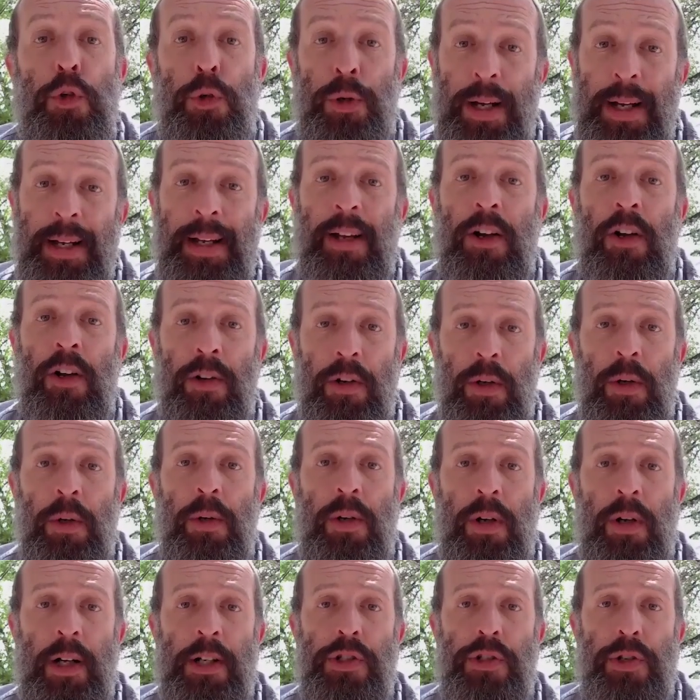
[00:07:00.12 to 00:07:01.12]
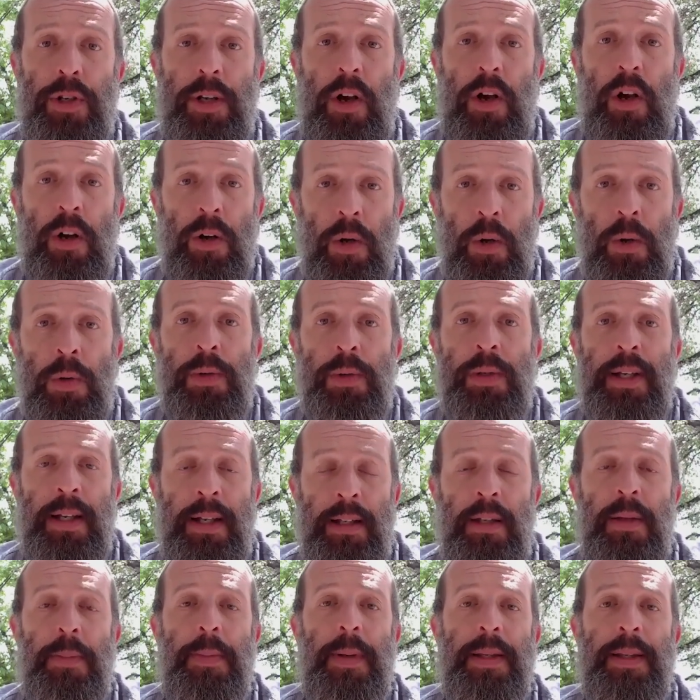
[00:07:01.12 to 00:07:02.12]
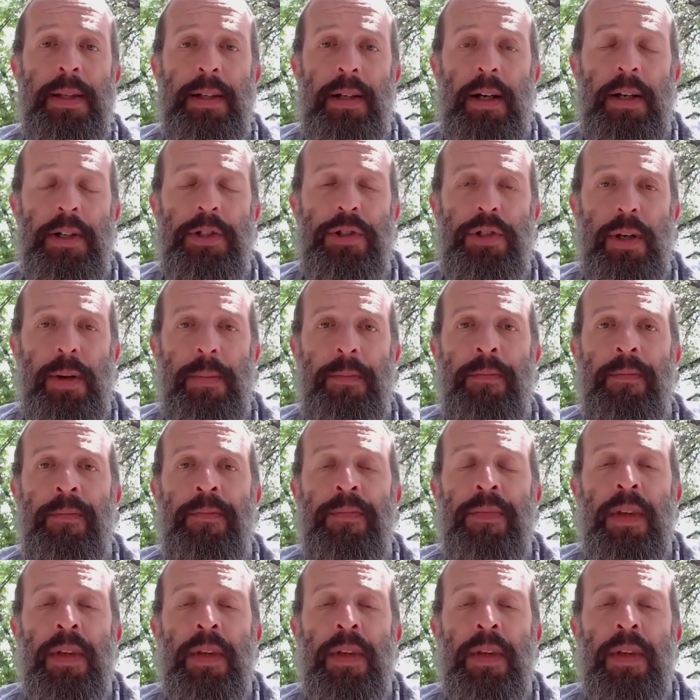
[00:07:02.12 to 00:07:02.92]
creating our own country, our own independent country.